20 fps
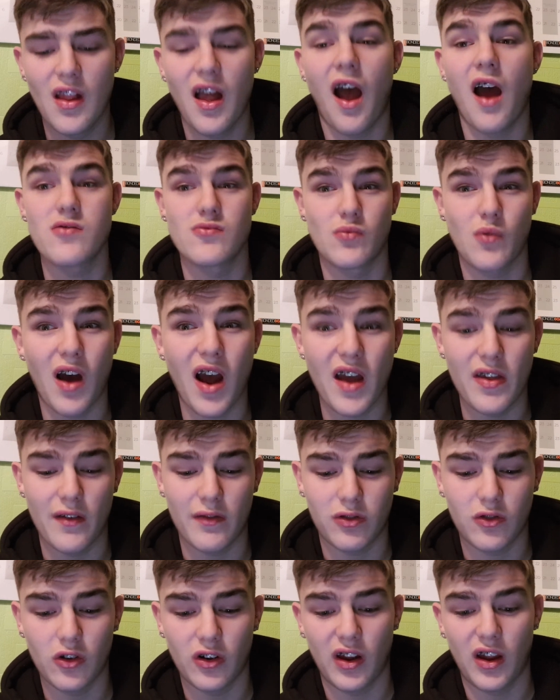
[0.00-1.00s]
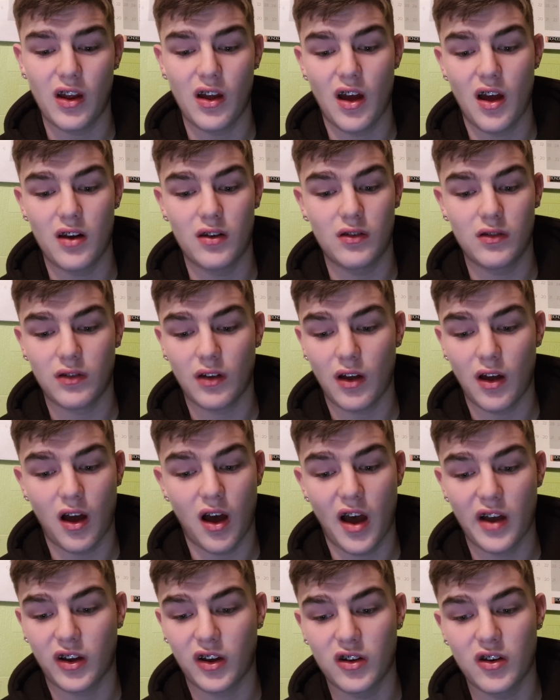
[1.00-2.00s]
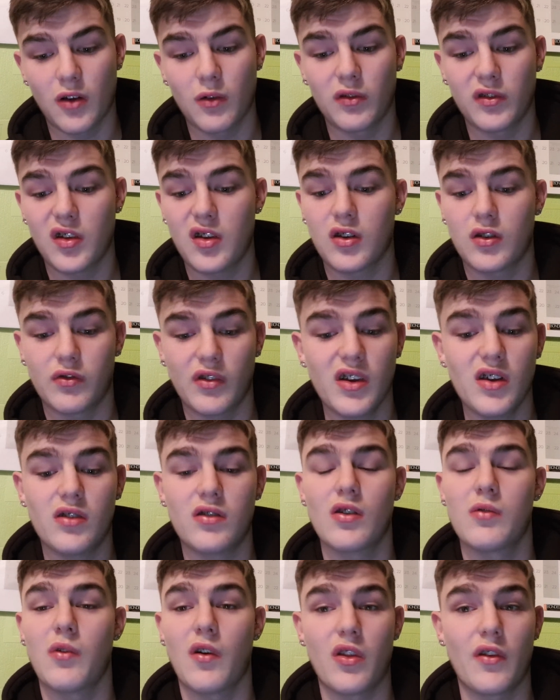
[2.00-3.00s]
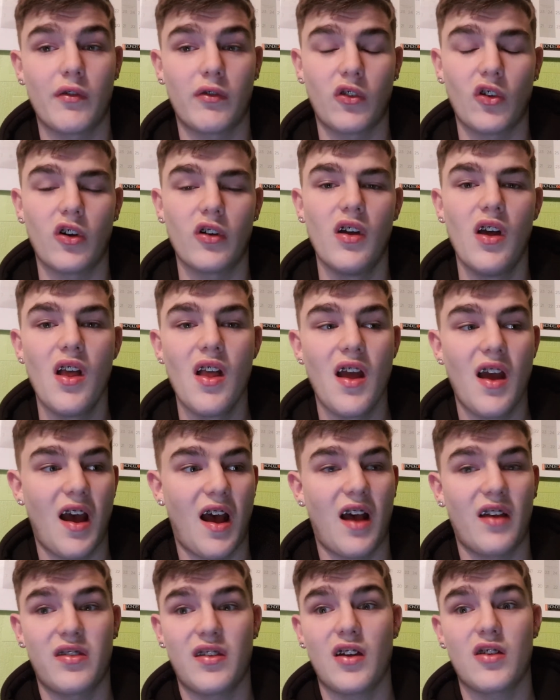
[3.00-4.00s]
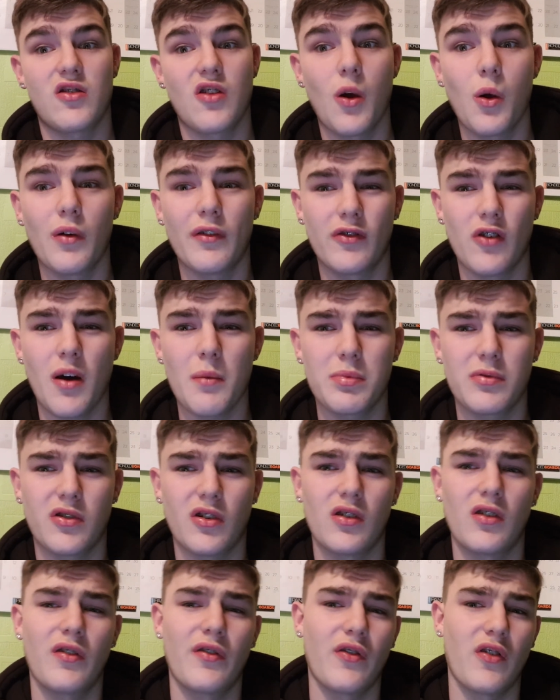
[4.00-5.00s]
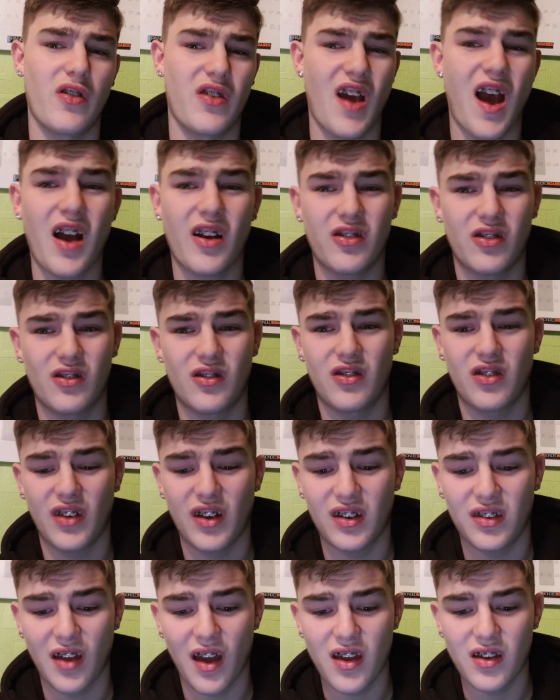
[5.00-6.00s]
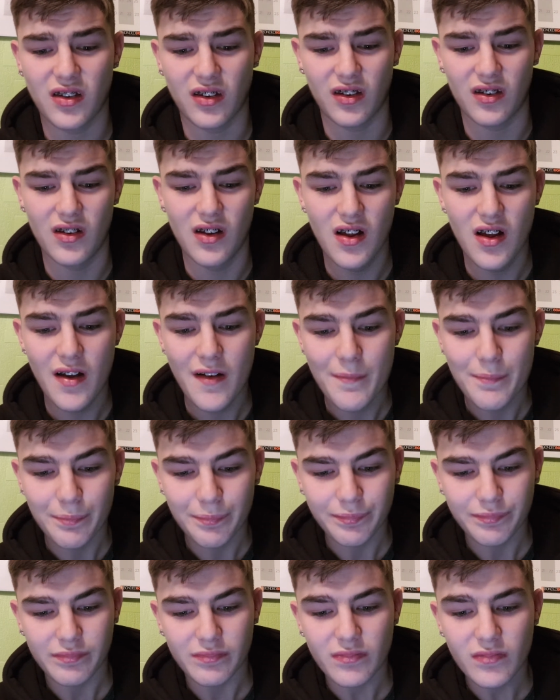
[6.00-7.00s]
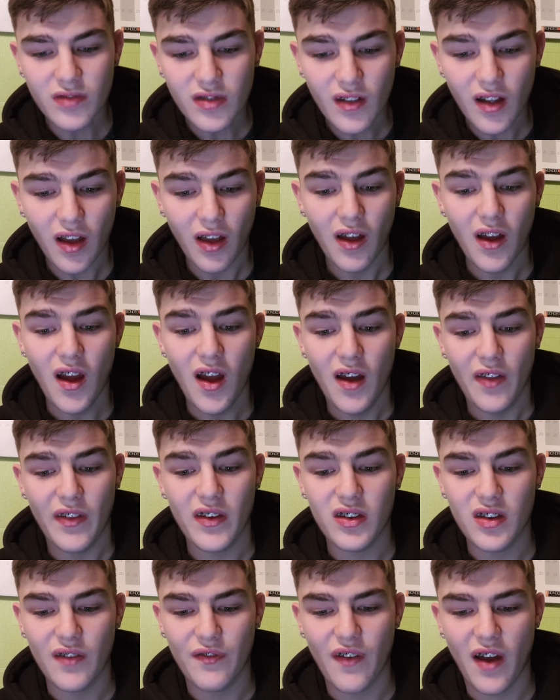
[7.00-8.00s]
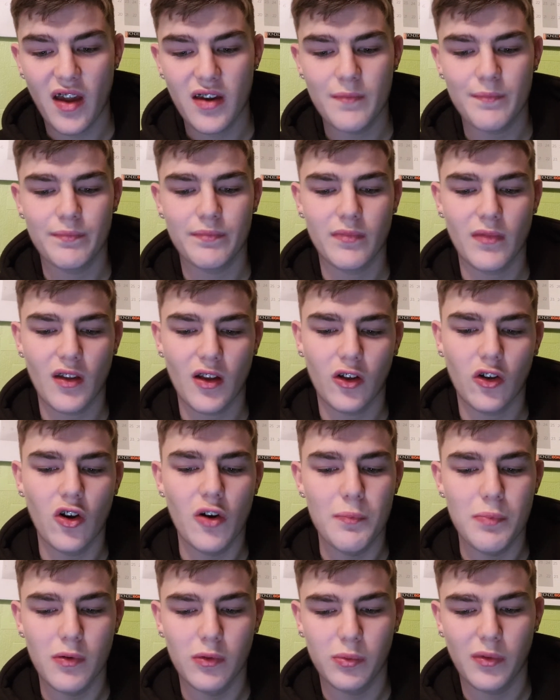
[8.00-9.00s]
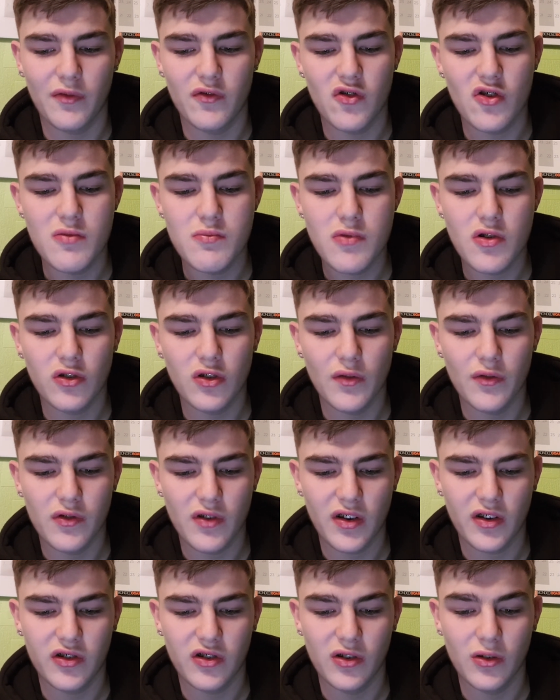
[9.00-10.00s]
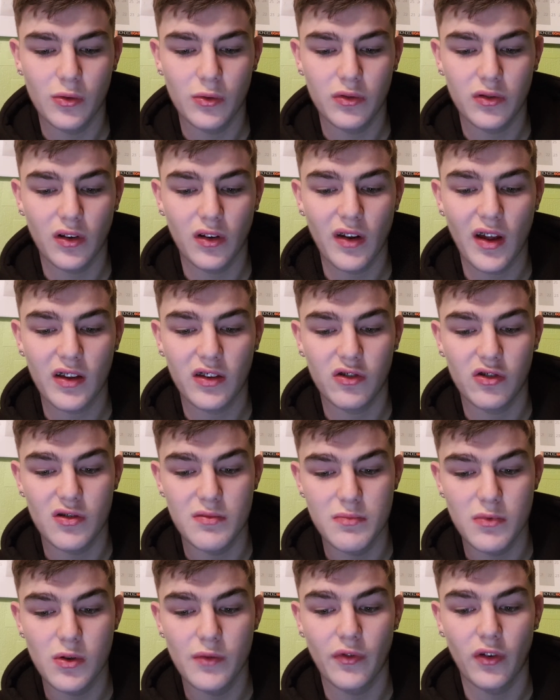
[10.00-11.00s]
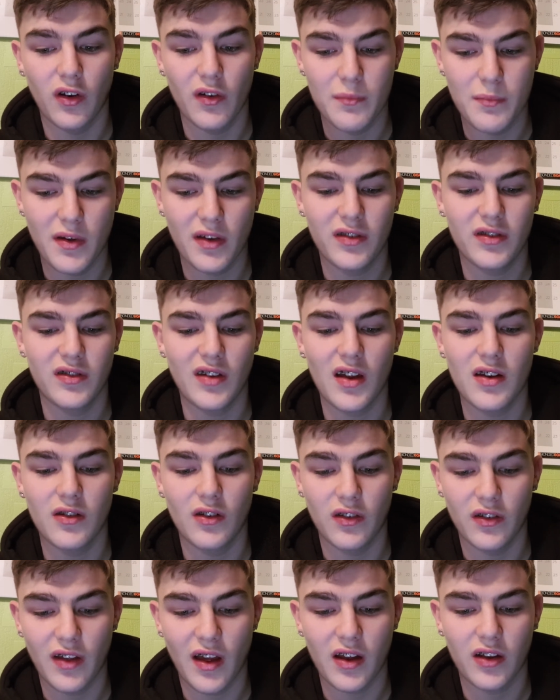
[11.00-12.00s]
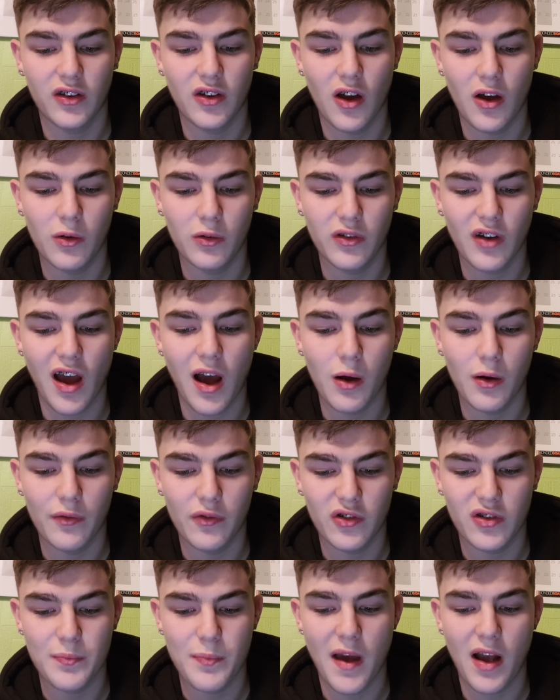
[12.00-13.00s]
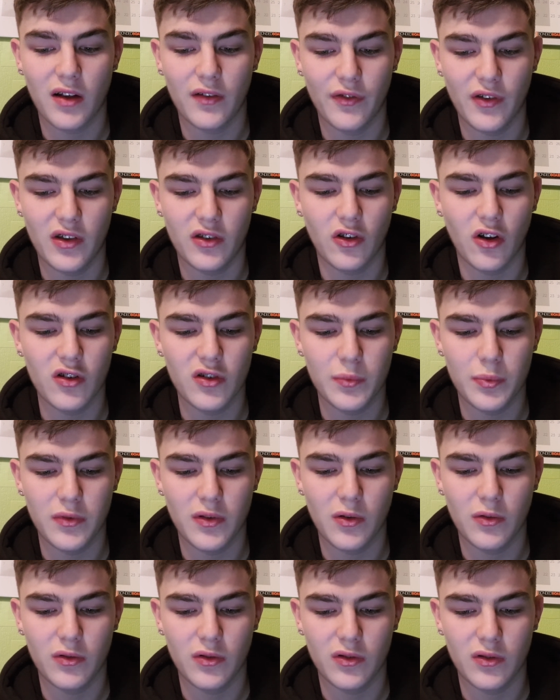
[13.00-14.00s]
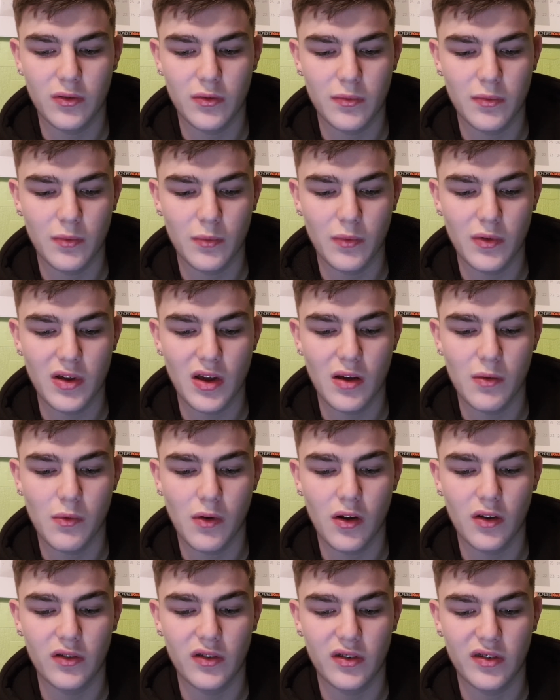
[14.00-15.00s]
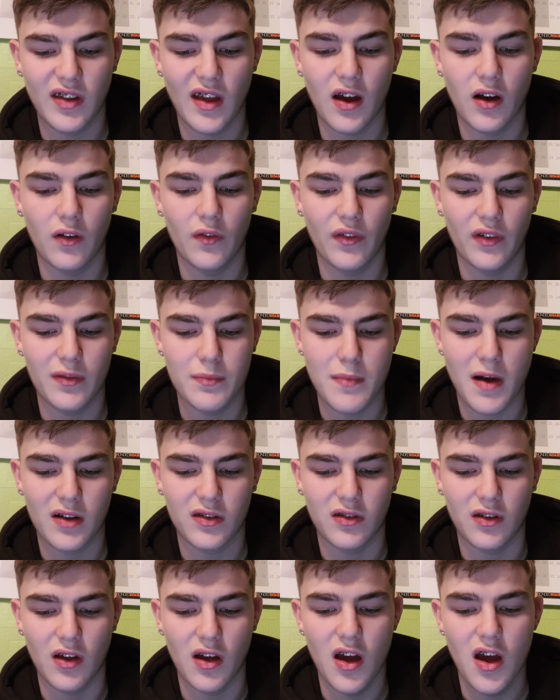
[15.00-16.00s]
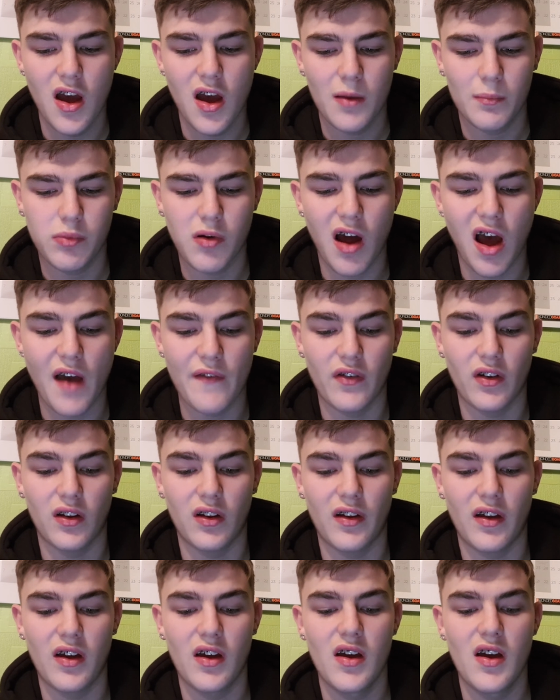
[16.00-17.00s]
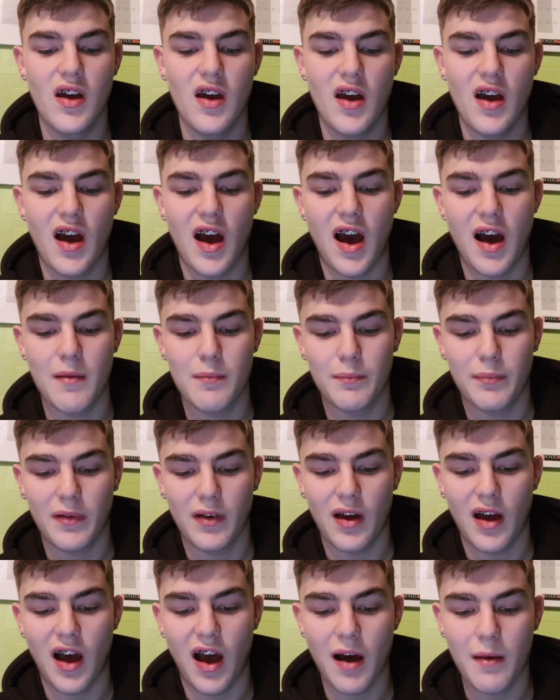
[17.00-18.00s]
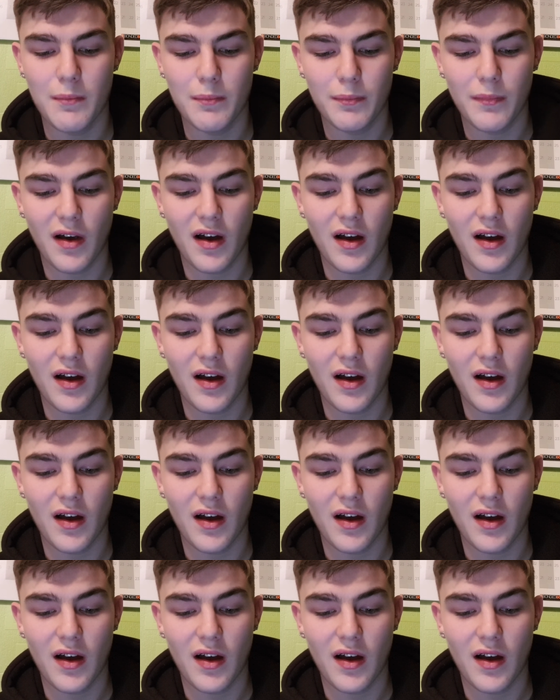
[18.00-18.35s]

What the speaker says: and why they've done it, and I can only agree to what they've done, as they had no other option for the actions that he'd taken. This event, coupled with numerous other issues, led to removal of Mr. Stendel as head coach. Out of respect for his contributions, we wanted to settle this matter privately and